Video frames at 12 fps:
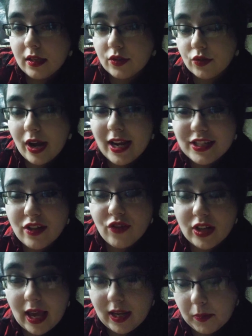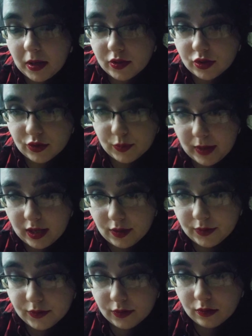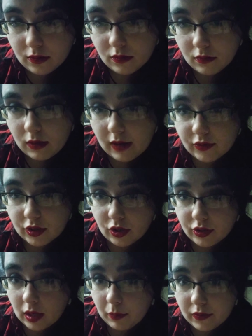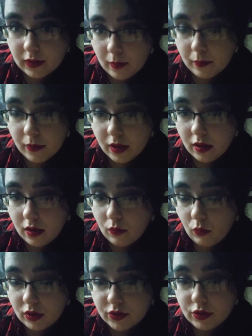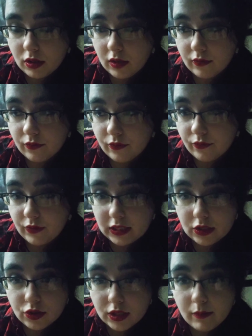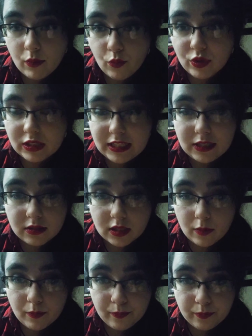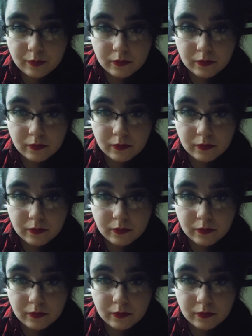Try to forget about your spells after you're done with them. Once you have finished them, release them.